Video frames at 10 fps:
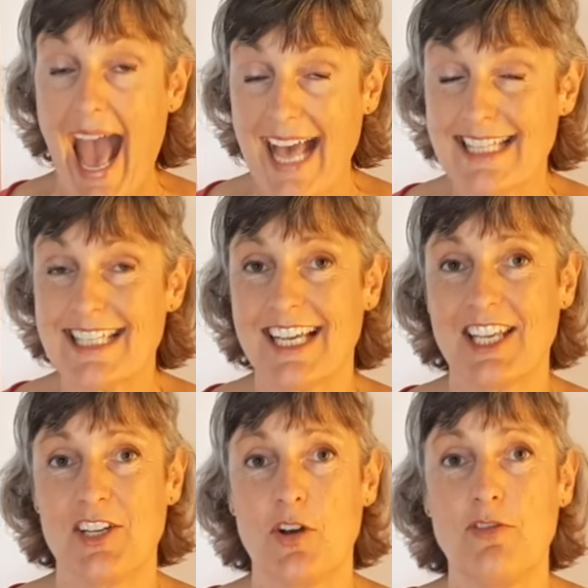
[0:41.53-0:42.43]
And I
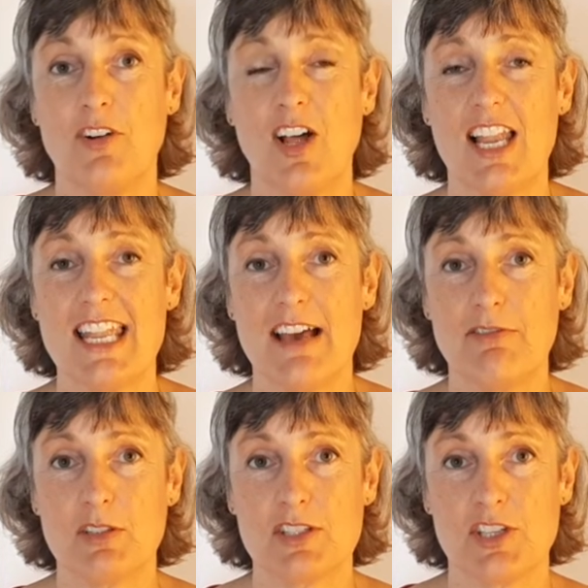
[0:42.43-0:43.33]
can offer
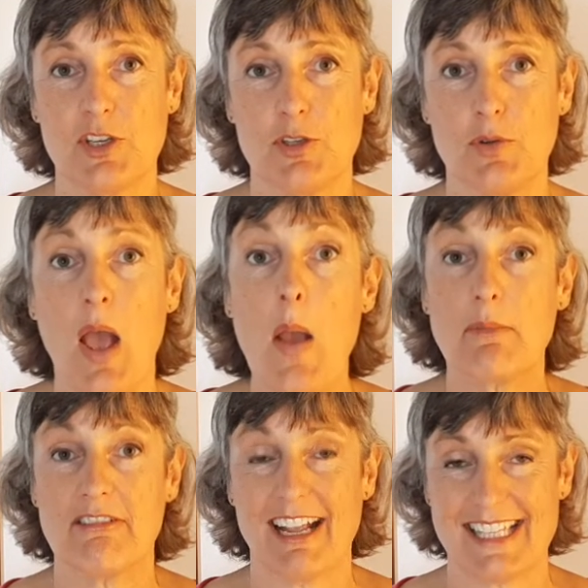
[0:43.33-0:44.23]
level two
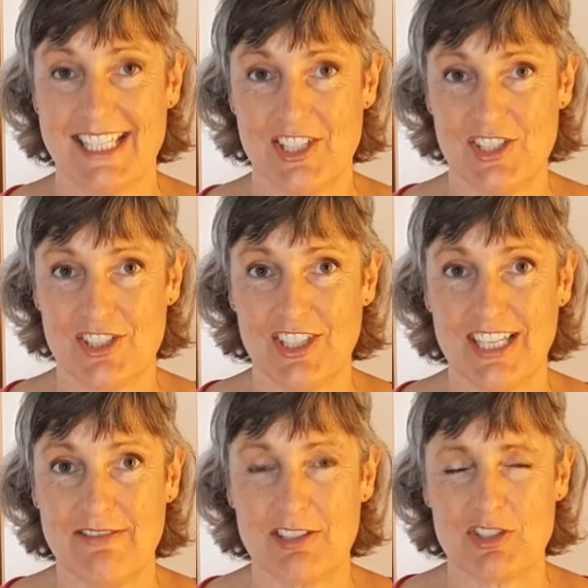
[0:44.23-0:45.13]
practitioner
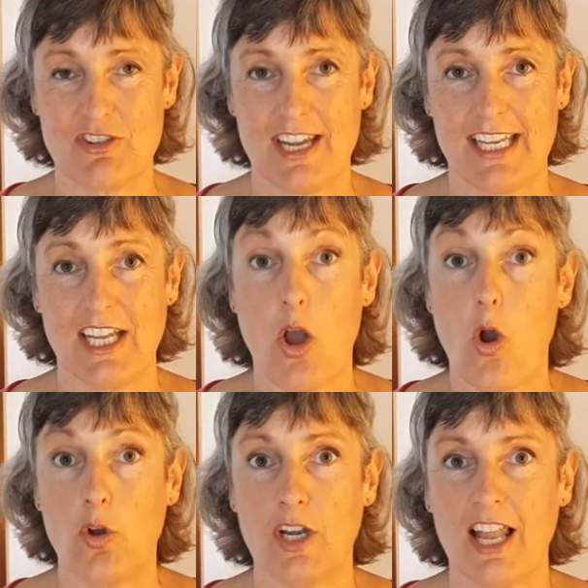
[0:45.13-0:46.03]
level training
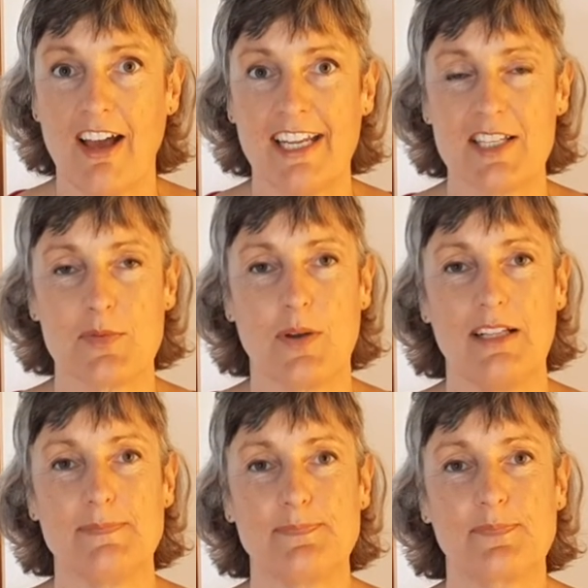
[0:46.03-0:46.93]
online as
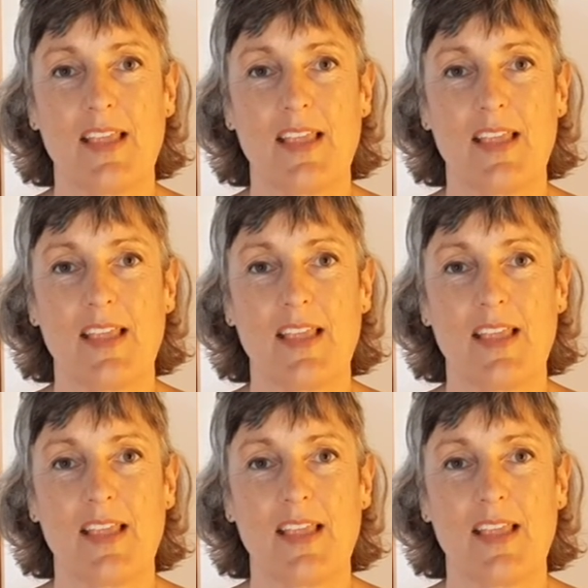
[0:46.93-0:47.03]
well.